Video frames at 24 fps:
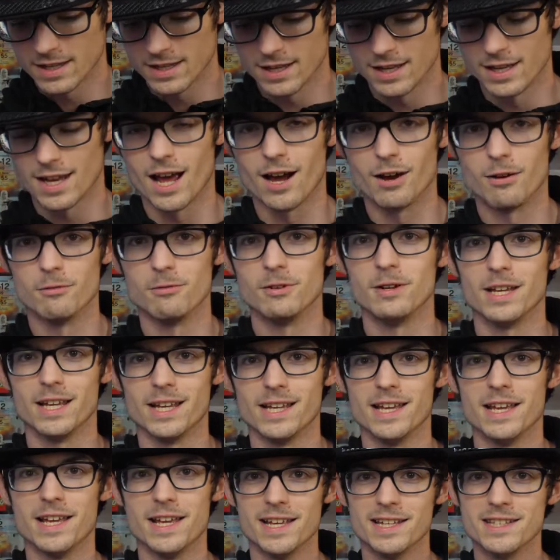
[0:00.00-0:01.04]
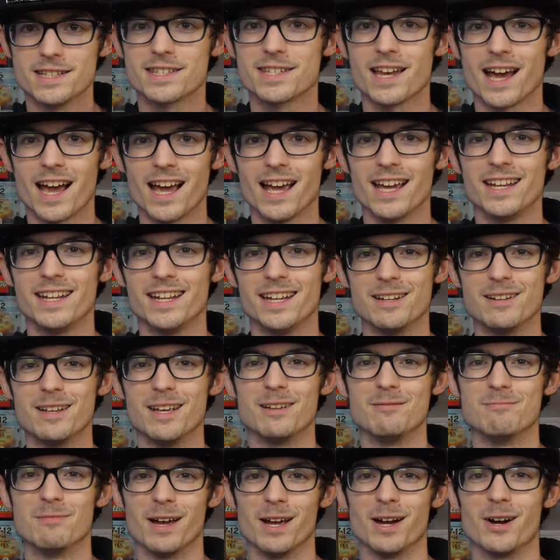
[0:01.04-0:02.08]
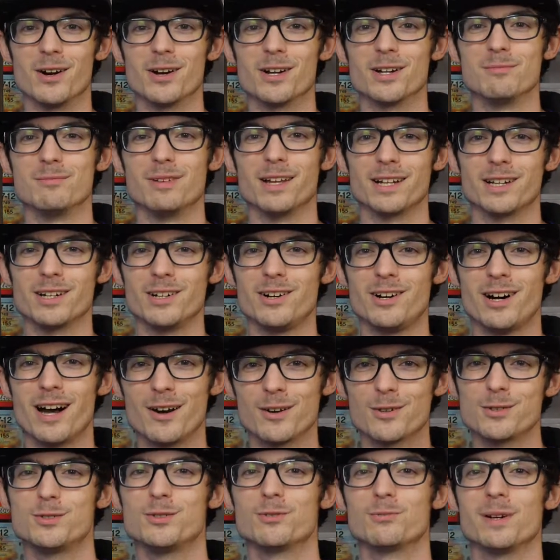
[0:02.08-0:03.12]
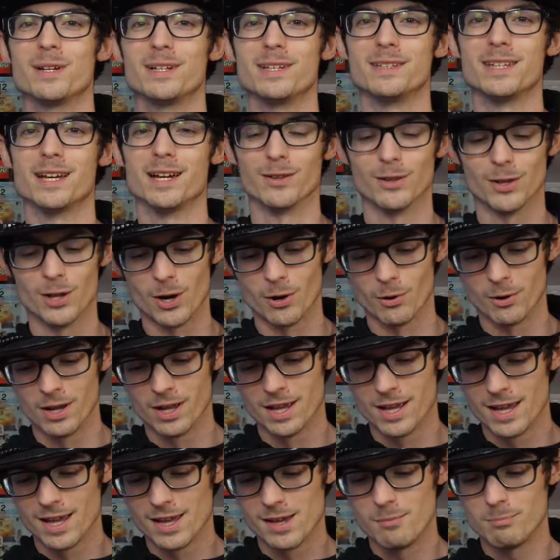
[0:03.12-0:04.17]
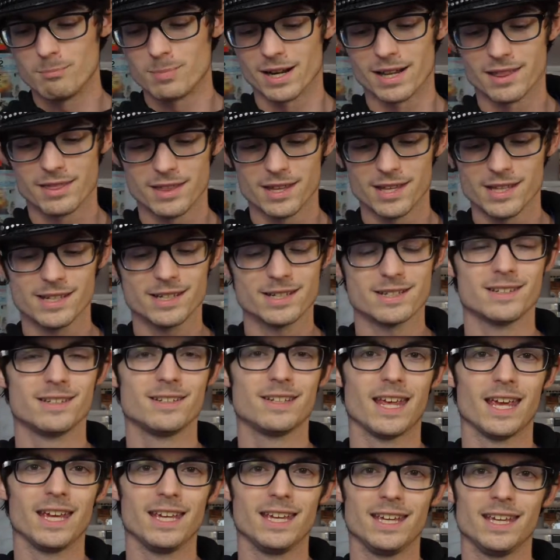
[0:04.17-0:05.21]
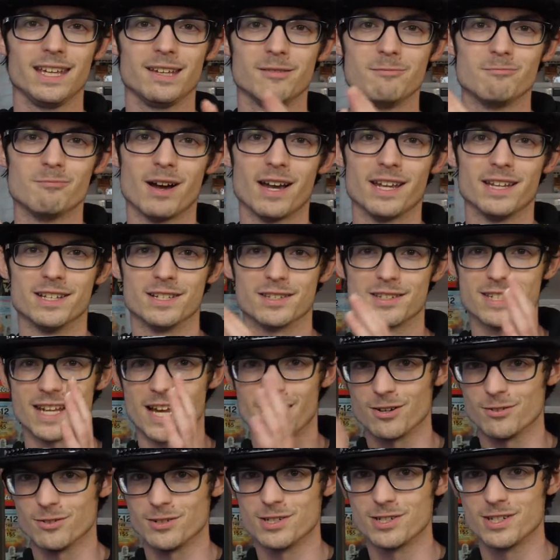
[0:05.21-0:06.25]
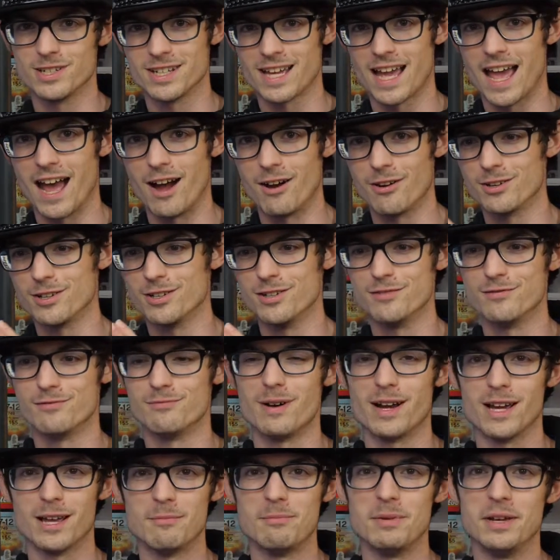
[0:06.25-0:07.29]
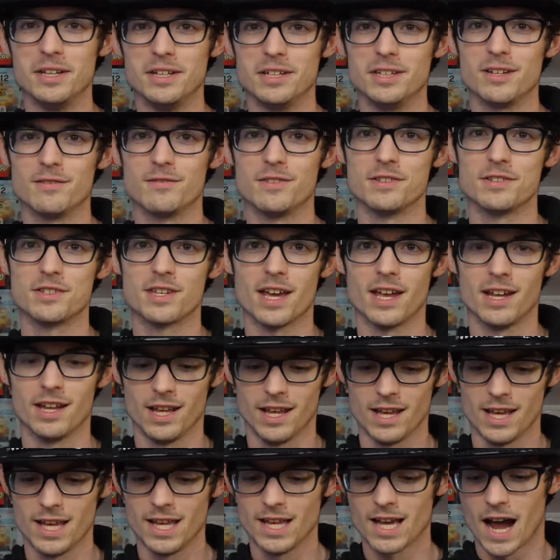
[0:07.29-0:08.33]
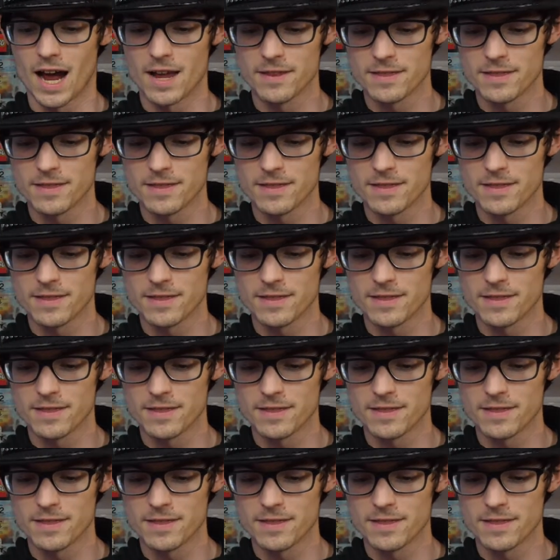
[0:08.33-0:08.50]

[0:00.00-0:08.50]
Now, inside, in my heart, I'm like, oh, how could you rate it that low? But I think taking my nostalgia out of my opinion of the set, I